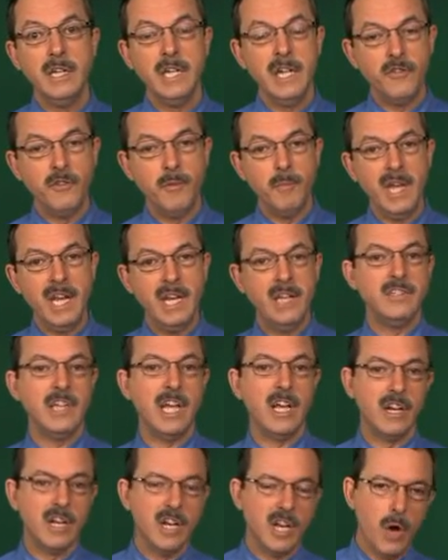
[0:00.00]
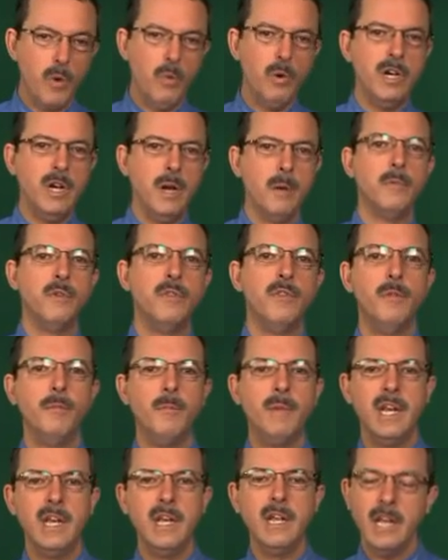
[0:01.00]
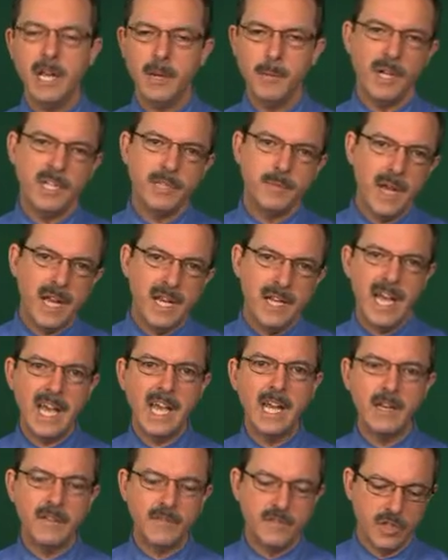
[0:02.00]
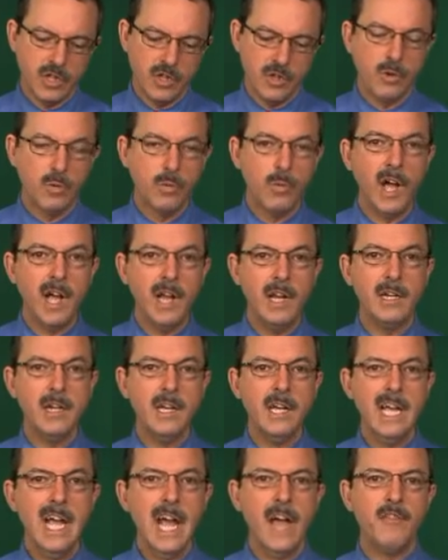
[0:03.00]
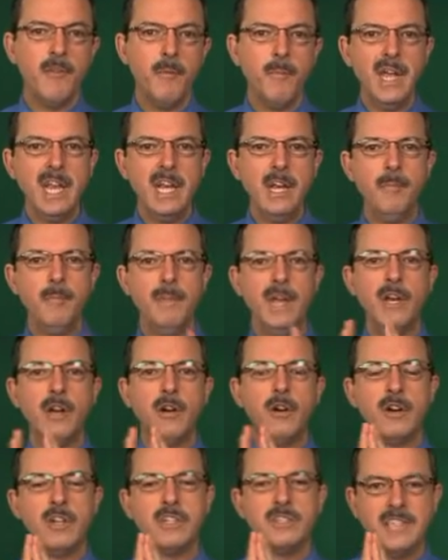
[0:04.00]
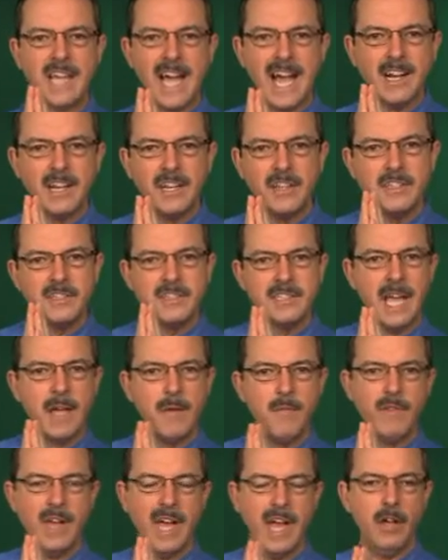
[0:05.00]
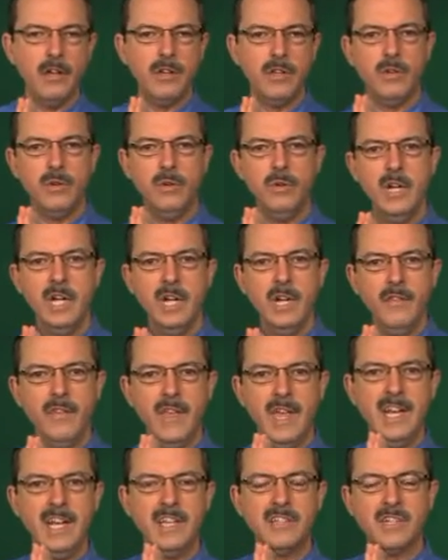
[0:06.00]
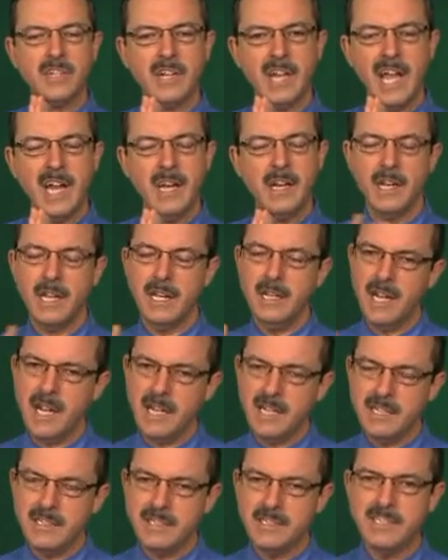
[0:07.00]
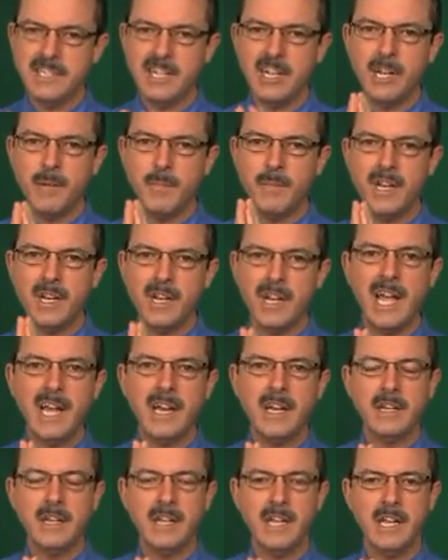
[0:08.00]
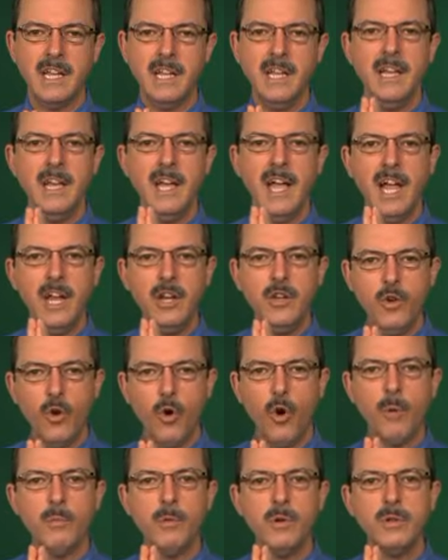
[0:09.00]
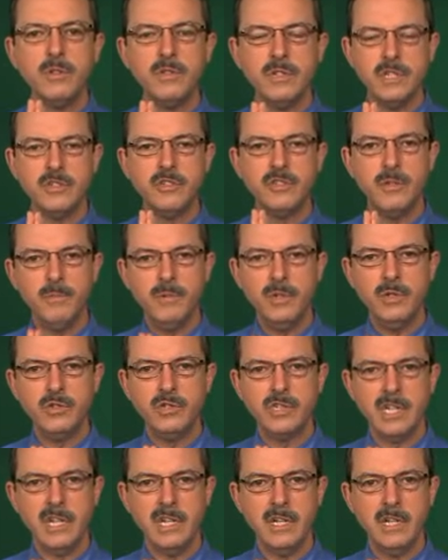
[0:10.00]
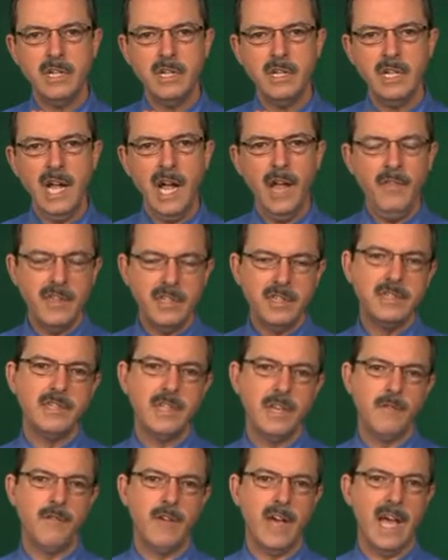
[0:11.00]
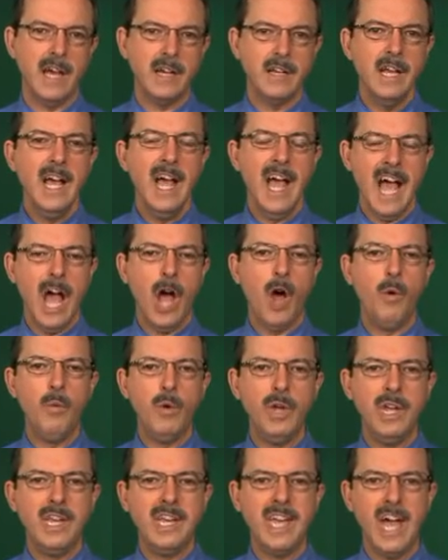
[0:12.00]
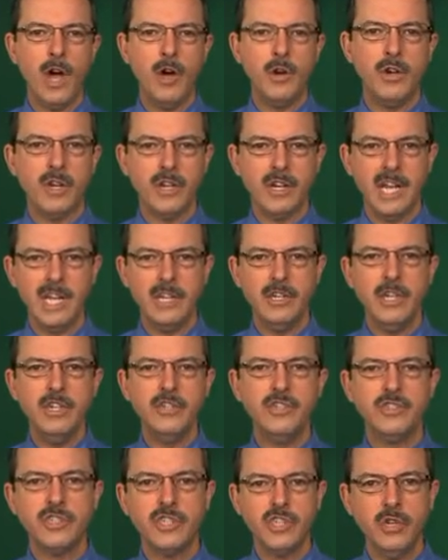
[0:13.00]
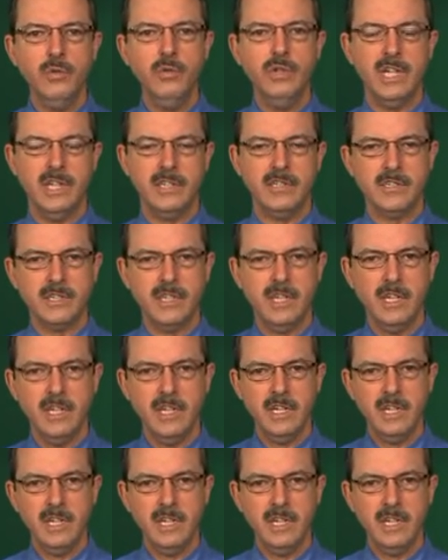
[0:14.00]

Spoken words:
If the mean is a lower number than the median, it must be a negative skew, right? If the mean and median are exactly the same value, then it's likely, not necessarily, but likely, a normal distribution. And this is, in fact, how we calculate skewness.